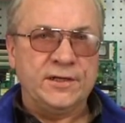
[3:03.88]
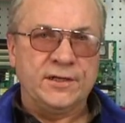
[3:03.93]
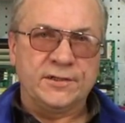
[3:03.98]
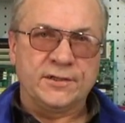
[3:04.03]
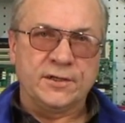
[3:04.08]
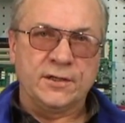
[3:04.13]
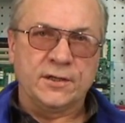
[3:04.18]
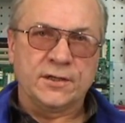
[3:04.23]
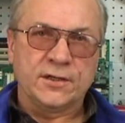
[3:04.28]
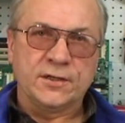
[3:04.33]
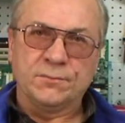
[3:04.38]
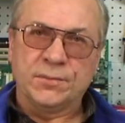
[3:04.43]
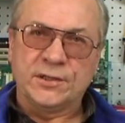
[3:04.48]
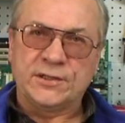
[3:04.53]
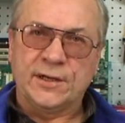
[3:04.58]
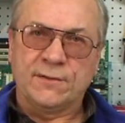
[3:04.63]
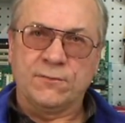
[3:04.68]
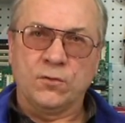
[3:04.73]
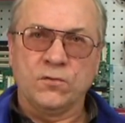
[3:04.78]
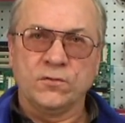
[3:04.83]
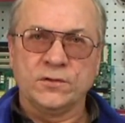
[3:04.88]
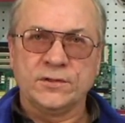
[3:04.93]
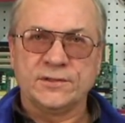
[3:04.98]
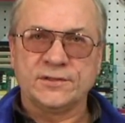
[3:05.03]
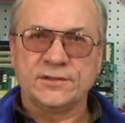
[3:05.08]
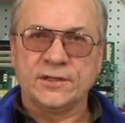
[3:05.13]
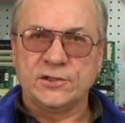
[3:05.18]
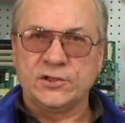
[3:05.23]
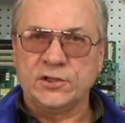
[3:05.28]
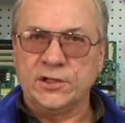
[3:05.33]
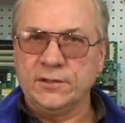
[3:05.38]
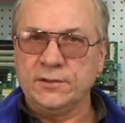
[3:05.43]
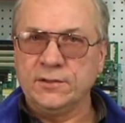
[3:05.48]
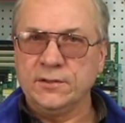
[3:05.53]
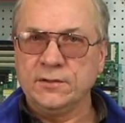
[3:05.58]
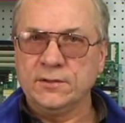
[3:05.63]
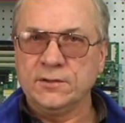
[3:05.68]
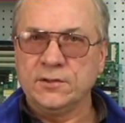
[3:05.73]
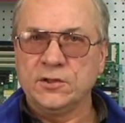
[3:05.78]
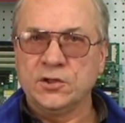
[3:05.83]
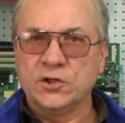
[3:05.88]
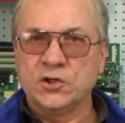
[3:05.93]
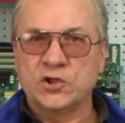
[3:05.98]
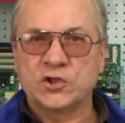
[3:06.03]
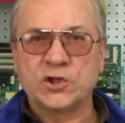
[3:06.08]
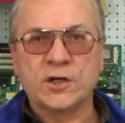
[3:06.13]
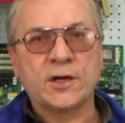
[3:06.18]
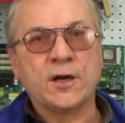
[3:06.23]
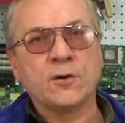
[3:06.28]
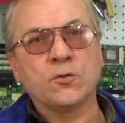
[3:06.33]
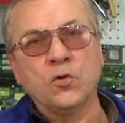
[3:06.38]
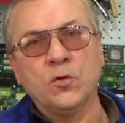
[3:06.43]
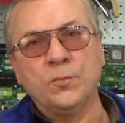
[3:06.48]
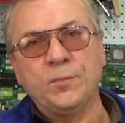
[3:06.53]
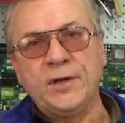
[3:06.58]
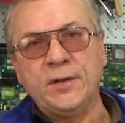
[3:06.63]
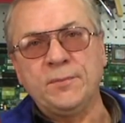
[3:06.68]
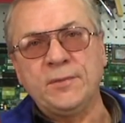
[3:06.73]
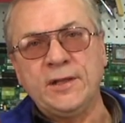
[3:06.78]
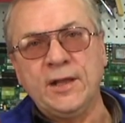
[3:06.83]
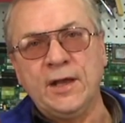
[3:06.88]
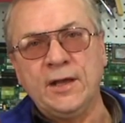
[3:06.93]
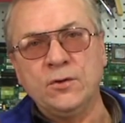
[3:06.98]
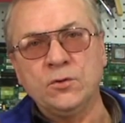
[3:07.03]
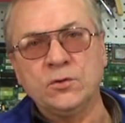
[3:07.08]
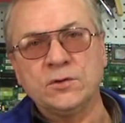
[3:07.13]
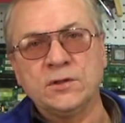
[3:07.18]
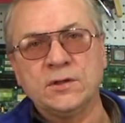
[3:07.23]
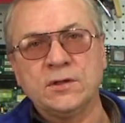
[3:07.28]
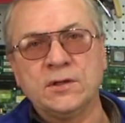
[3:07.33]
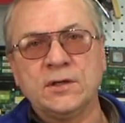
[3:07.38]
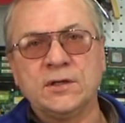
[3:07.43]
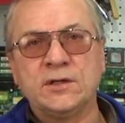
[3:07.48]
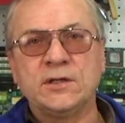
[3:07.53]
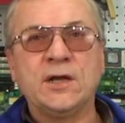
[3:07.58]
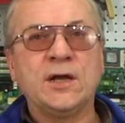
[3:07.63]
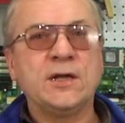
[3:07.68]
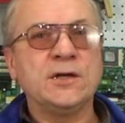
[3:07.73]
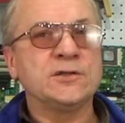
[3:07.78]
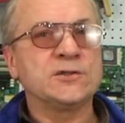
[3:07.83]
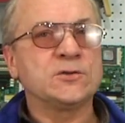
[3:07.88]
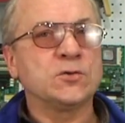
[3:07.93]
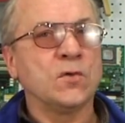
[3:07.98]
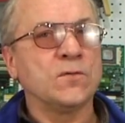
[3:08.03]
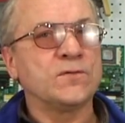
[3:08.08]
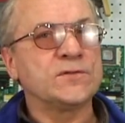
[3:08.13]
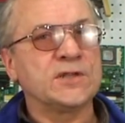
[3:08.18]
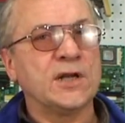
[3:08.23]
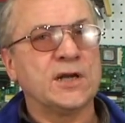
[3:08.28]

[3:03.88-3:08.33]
The household induction motors often come with stator and rotor